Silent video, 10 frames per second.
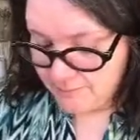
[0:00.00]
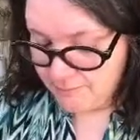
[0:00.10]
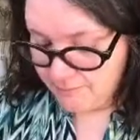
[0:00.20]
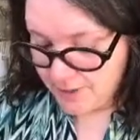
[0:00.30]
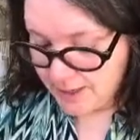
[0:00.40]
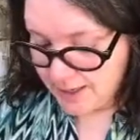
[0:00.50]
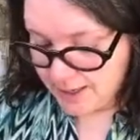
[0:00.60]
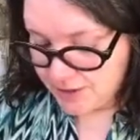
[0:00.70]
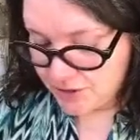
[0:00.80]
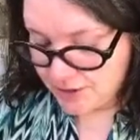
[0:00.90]

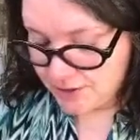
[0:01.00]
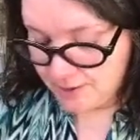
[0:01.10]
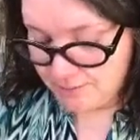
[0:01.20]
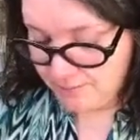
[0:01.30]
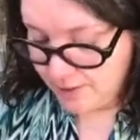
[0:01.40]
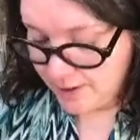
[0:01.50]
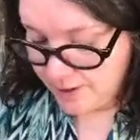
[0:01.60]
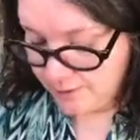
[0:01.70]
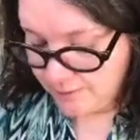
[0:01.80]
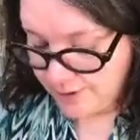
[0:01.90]
medication
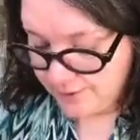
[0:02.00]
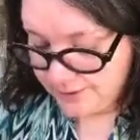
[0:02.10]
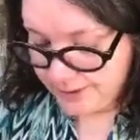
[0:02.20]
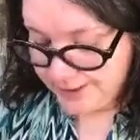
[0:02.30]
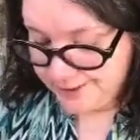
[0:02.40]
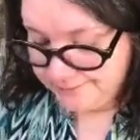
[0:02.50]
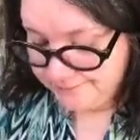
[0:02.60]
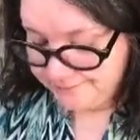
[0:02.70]
merry-go-round again.